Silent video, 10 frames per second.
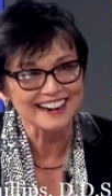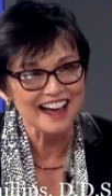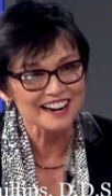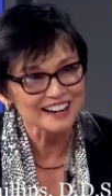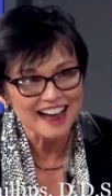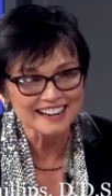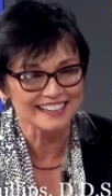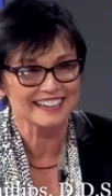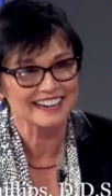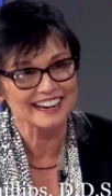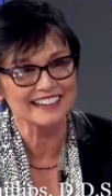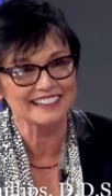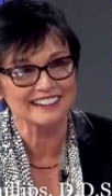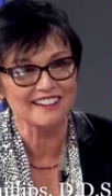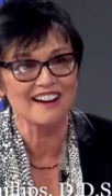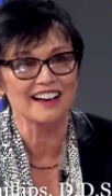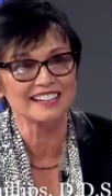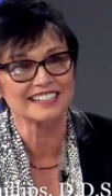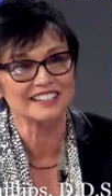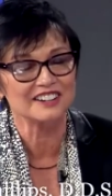I like it. I like it a lot,
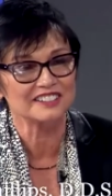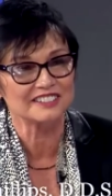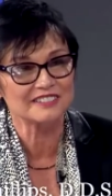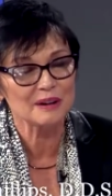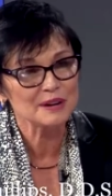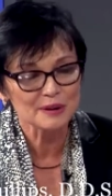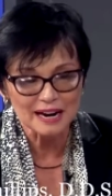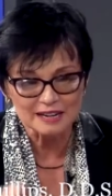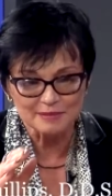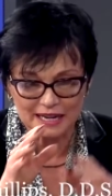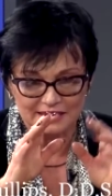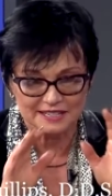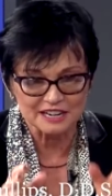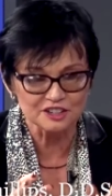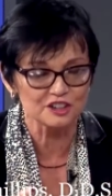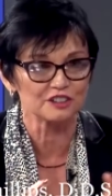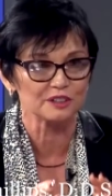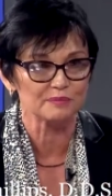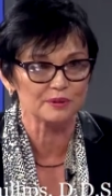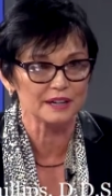you know. I mean, I can make a denture
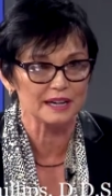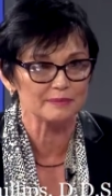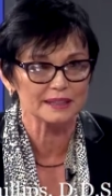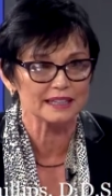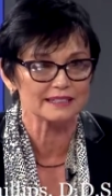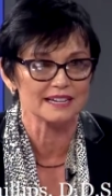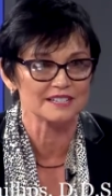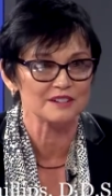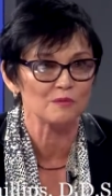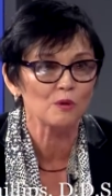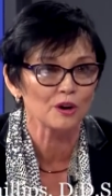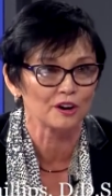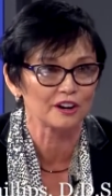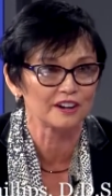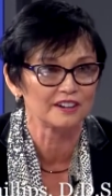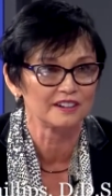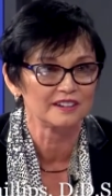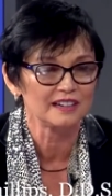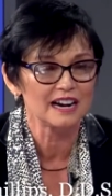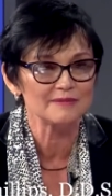look pretty, but that doesn't work.
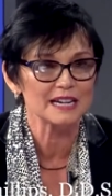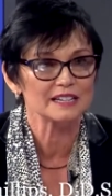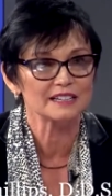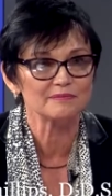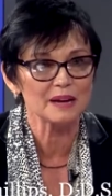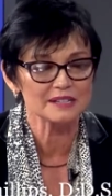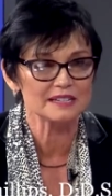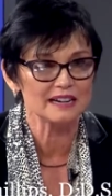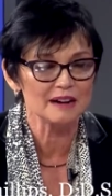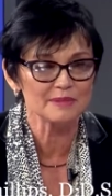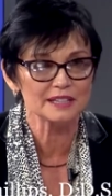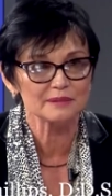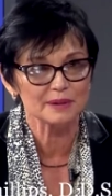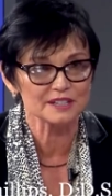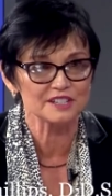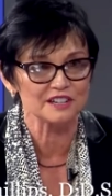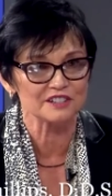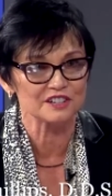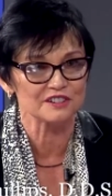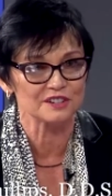I mean, the best I make the best
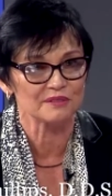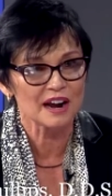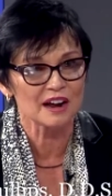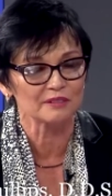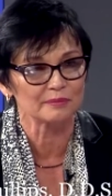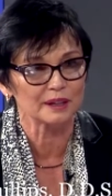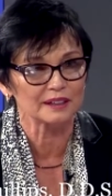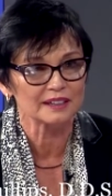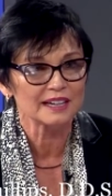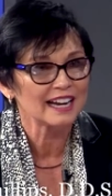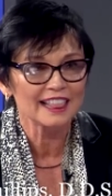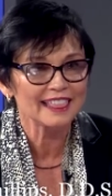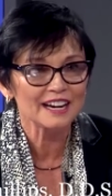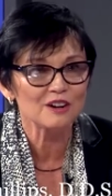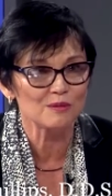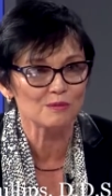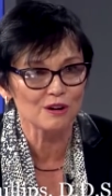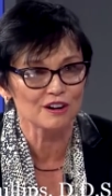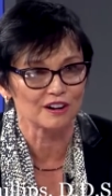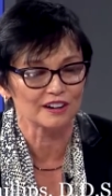dentures around, but they don't
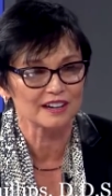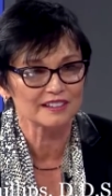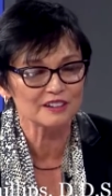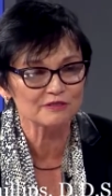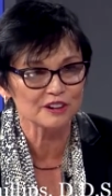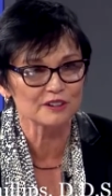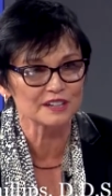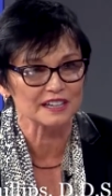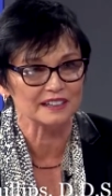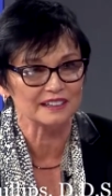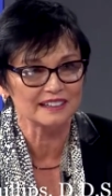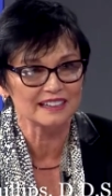work. They're floating.